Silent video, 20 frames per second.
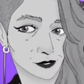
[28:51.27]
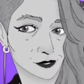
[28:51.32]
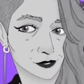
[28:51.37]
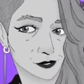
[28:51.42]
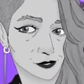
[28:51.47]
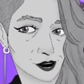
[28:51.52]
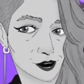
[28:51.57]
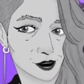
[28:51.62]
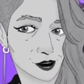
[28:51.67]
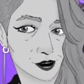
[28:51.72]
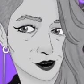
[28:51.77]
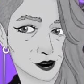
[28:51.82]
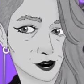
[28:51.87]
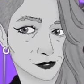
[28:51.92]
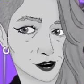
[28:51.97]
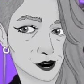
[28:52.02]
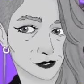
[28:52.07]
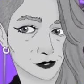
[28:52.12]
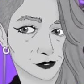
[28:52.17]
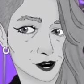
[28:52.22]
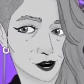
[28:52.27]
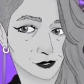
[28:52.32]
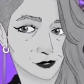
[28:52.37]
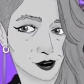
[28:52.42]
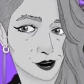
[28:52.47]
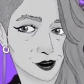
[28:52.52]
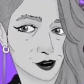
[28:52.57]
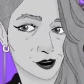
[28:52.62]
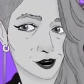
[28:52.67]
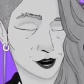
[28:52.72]
Why is it that the
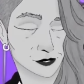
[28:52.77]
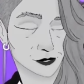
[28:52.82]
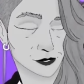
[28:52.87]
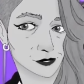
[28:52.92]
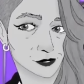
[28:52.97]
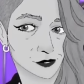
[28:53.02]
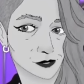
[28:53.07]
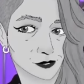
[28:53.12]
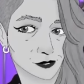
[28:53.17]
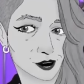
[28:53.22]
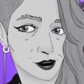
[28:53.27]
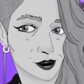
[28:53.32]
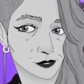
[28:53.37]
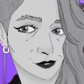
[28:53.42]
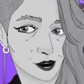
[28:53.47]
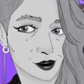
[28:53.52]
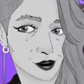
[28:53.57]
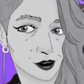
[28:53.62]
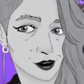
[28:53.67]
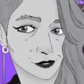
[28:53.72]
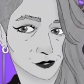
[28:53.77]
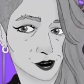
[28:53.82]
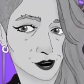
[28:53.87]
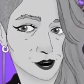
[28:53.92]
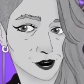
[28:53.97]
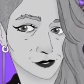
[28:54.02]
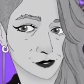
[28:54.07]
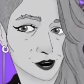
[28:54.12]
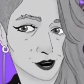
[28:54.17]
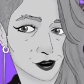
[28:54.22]
second you put
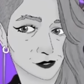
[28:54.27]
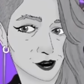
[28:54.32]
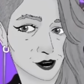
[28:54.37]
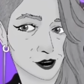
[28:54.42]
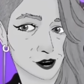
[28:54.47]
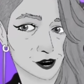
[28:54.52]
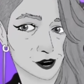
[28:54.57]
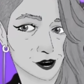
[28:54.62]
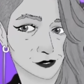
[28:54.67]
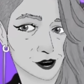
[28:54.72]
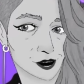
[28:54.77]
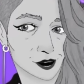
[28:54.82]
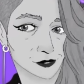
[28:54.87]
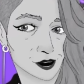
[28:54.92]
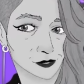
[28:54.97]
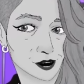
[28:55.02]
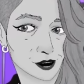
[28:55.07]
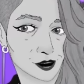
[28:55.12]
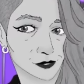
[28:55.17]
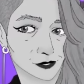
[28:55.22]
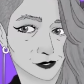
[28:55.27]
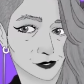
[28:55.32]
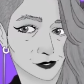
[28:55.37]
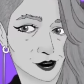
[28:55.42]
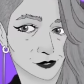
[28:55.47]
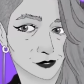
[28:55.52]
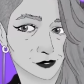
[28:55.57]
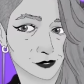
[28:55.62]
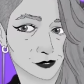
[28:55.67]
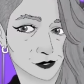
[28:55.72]
appendages on something, it becomes cute?
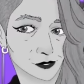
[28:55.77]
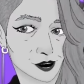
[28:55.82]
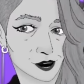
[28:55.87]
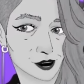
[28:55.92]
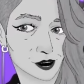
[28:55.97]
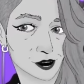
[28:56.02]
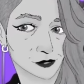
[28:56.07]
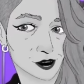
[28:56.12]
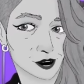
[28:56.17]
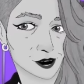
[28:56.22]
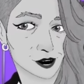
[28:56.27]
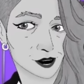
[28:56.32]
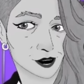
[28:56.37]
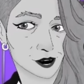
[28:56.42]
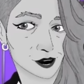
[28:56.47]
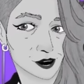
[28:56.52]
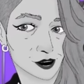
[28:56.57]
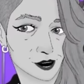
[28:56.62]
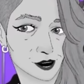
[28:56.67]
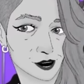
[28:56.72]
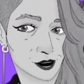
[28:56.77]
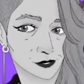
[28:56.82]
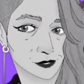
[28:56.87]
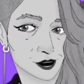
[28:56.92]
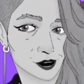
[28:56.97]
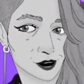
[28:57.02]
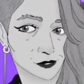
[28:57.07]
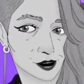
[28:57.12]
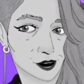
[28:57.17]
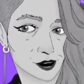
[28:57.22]
I'm like, I know they're little
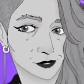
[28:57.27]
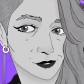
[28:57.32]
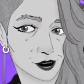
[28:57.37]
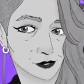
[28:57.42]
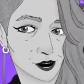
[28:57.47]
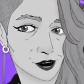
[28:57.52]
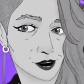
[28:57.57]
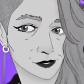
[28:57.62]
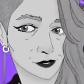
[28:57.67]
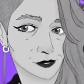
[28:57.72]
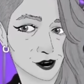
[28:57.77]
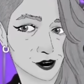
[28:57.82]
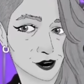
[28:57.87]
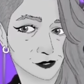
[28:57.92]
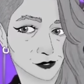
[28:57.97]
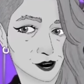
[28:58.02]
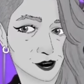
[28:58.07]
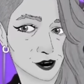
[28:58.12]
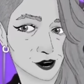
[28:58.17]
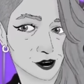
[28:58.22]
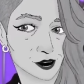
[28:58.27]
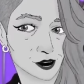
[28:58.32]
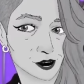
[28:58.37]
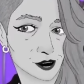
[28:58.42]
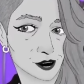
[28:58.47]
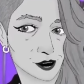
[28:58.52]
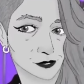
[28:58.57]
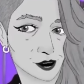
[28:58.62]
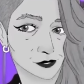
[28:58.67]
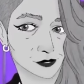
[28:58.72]
tentacles, but like, I'm just thinking about him
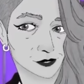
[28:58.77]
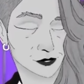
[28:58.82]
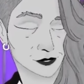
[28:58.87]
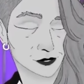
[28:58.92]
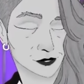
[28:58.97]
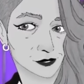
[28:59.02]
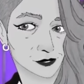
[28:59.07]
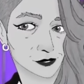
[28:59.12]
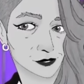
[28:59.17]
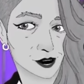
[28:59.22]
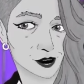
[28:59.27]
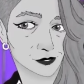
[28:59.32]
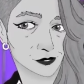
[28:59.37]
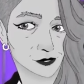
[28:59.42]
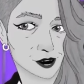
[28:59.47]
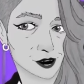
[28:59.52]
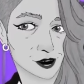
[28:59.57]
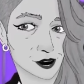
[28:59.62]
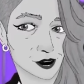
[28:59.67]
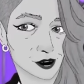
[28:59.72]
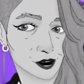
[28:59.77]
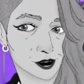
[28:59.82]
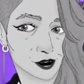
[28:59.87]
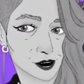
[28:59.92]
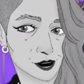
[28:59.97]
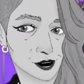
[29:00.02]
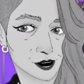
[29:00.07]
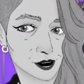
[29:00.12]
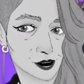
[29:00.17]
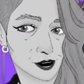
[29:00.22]
like floating
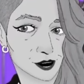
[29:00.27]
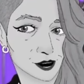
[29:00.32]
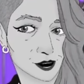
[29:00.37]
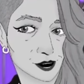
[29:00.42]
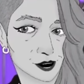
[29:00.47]
around with his